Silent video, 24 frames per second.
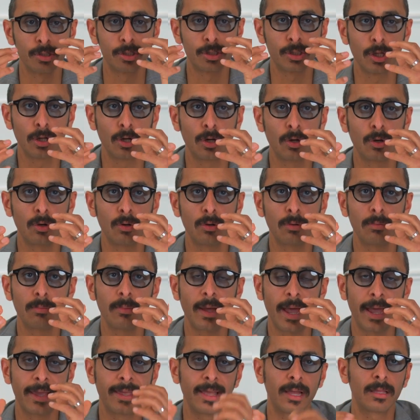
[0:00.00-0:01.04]
So
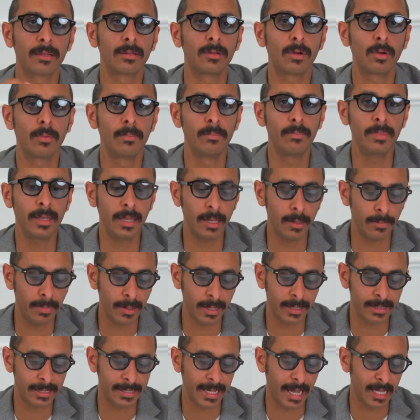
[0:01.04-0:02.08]
again, me
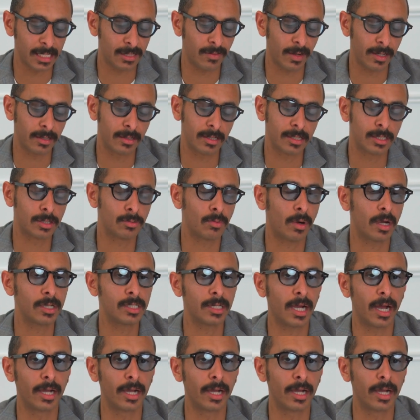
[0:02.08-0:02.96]
being satisfied with this watch,